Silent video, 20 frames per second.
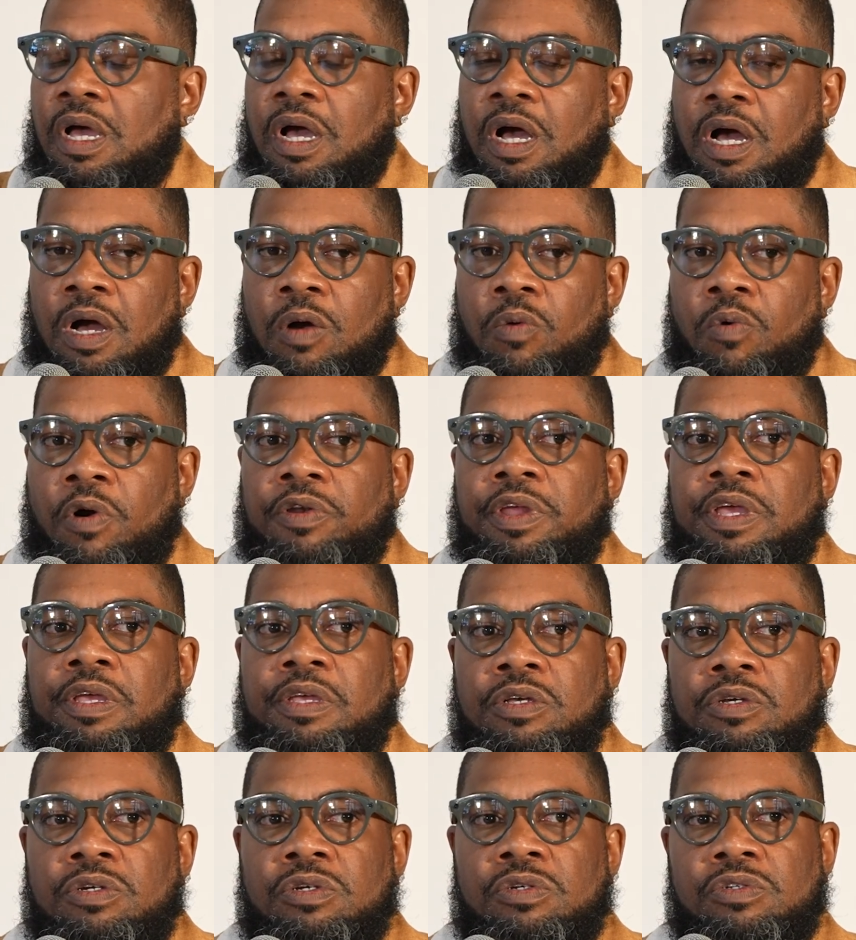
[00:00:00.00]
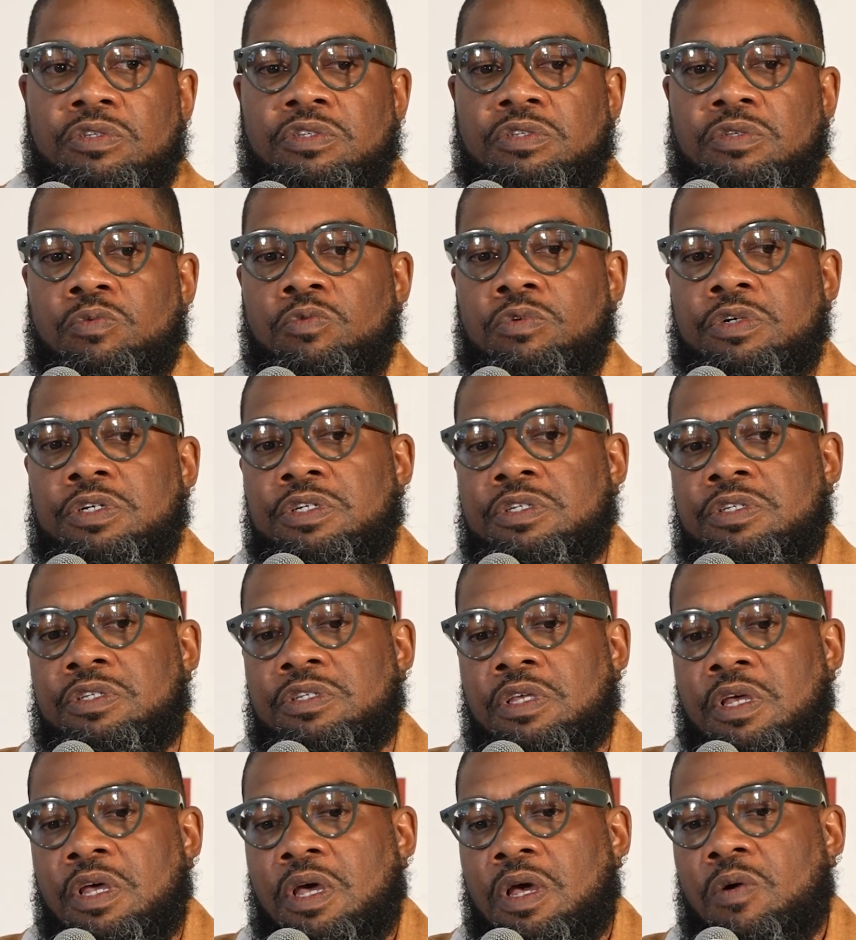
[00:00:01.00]
Uh, Walnut Hills
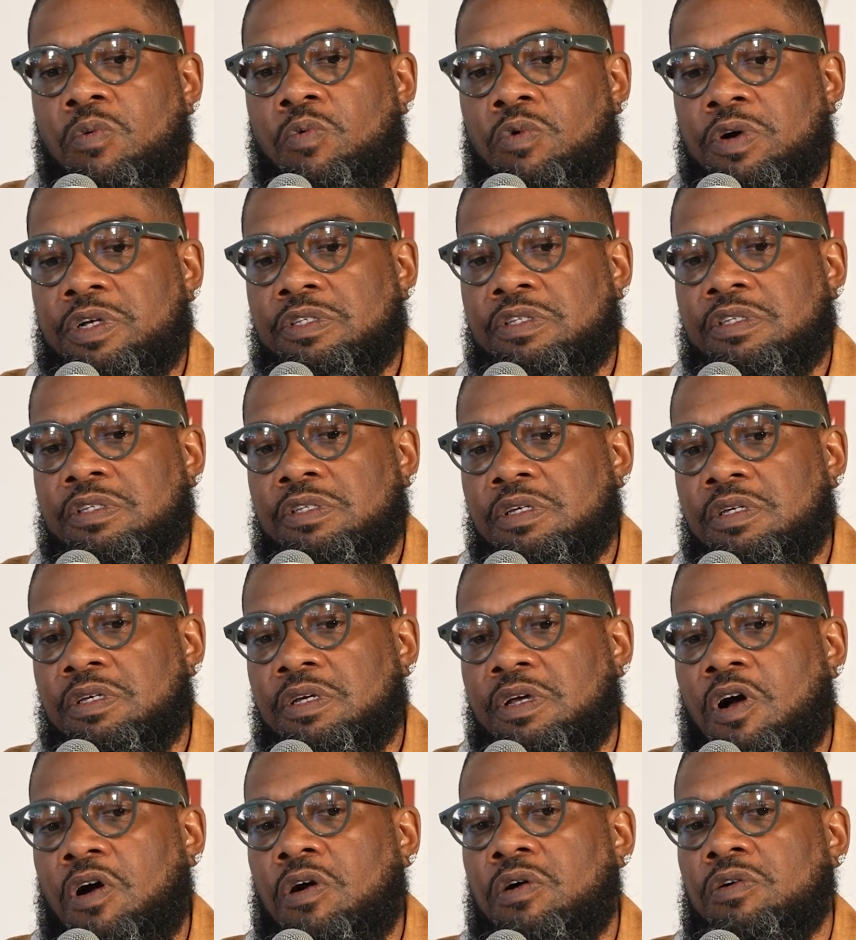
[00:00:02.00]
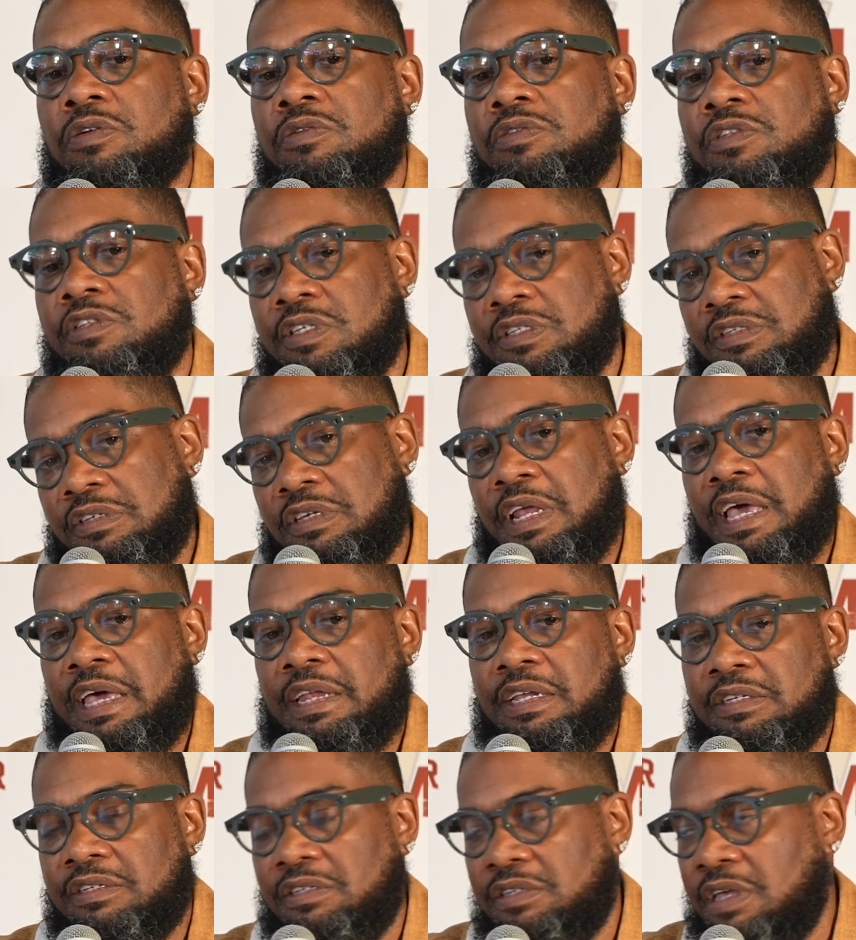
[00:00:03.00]
was once called
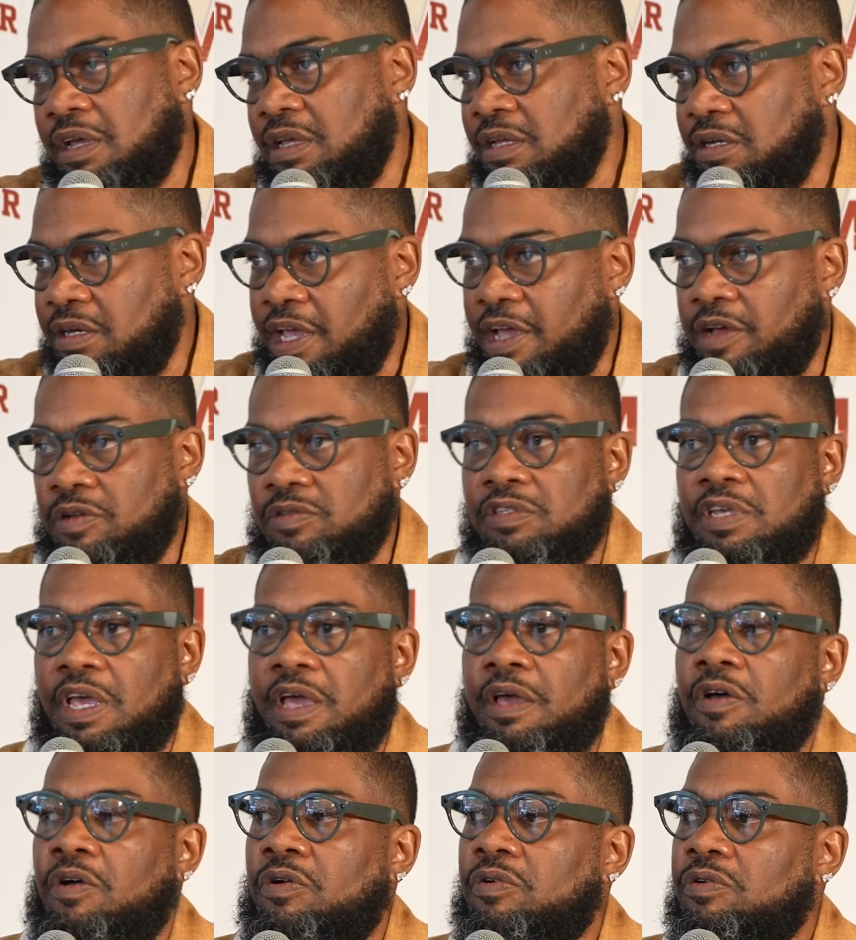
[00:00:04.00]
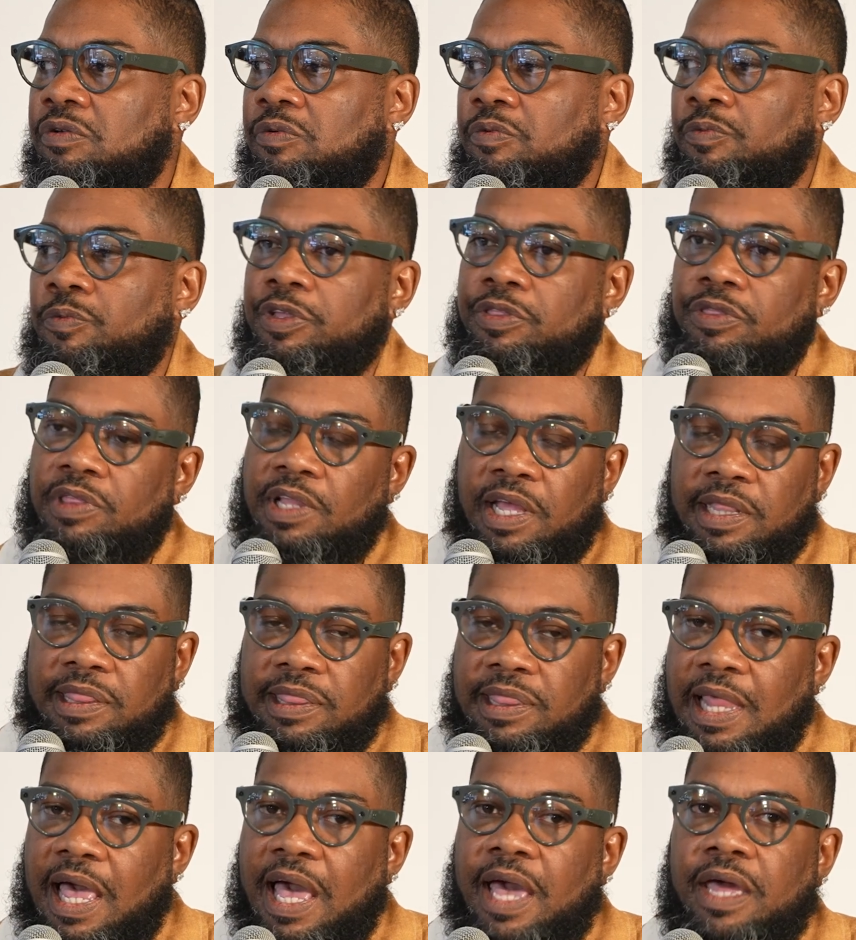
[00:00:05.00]
Cincinnati's second downtown with a
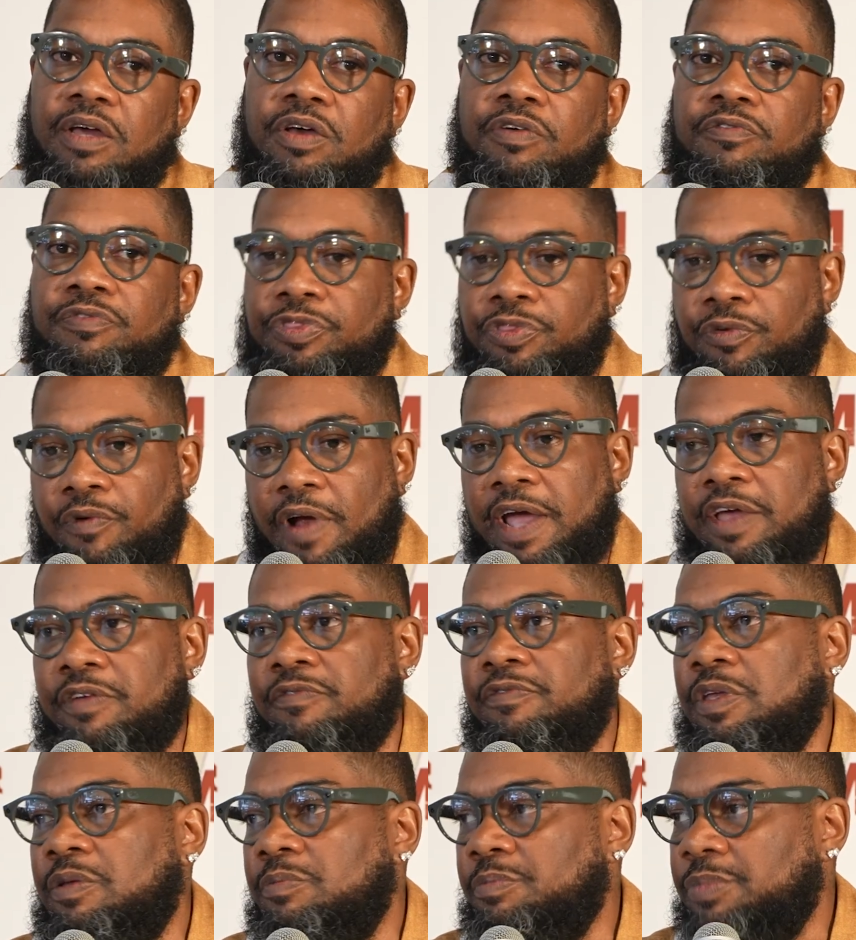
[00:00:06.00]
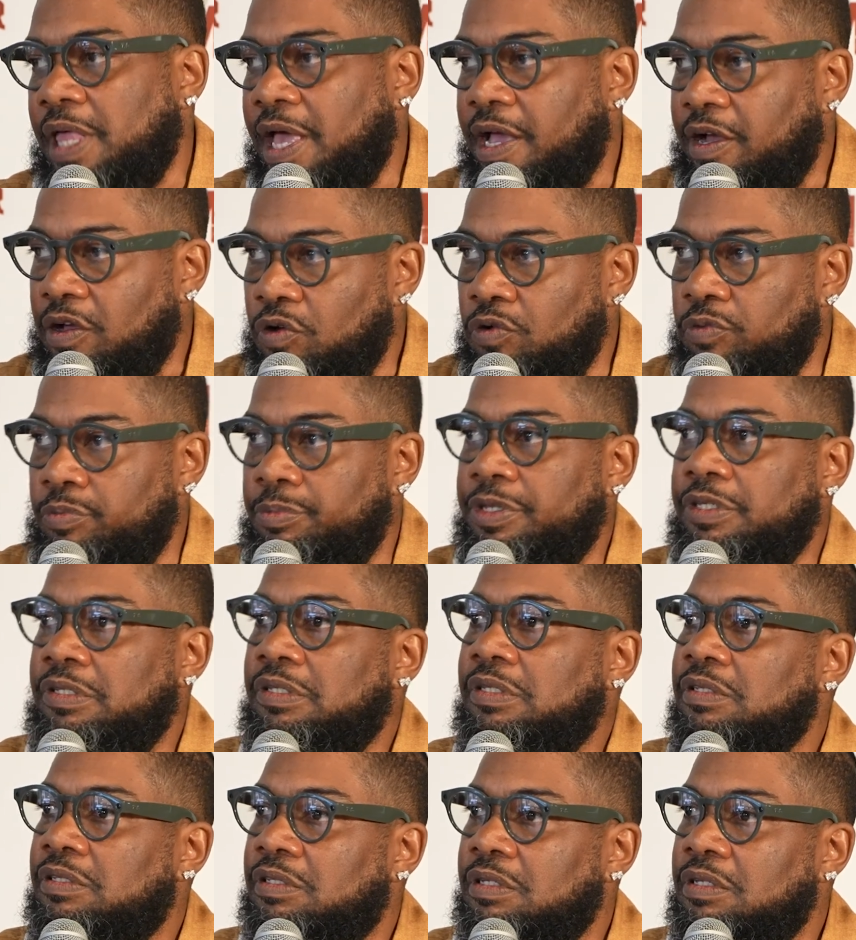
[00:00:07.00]
lot of thriving black-owned
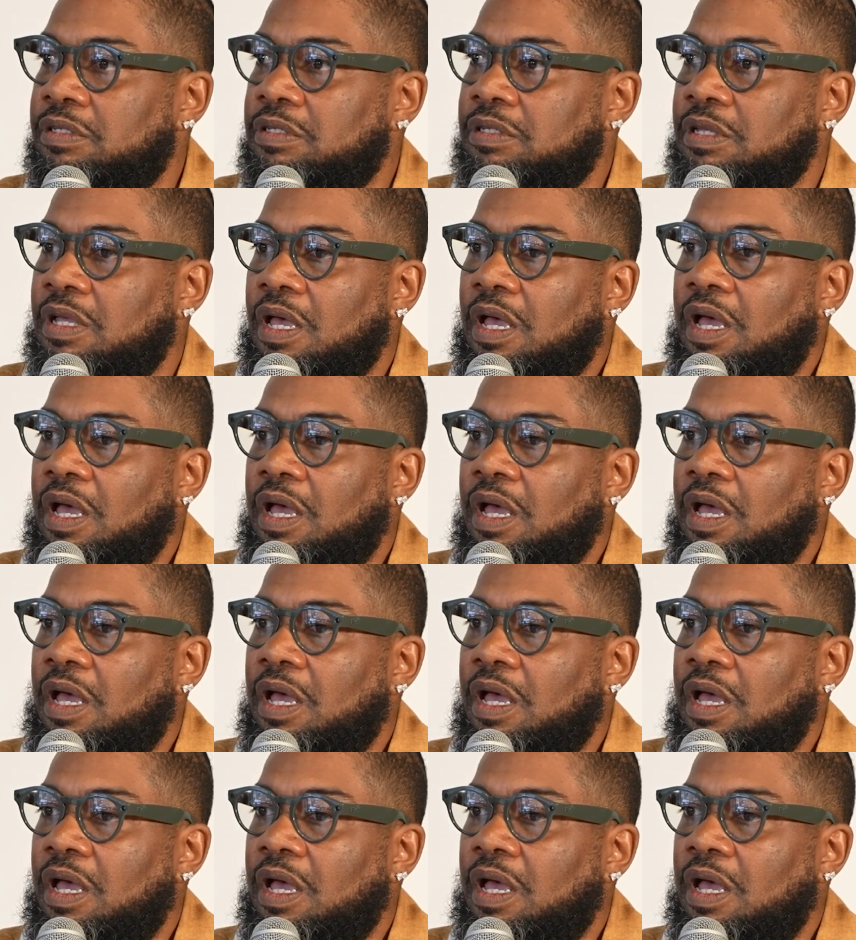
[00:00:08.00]
businesses.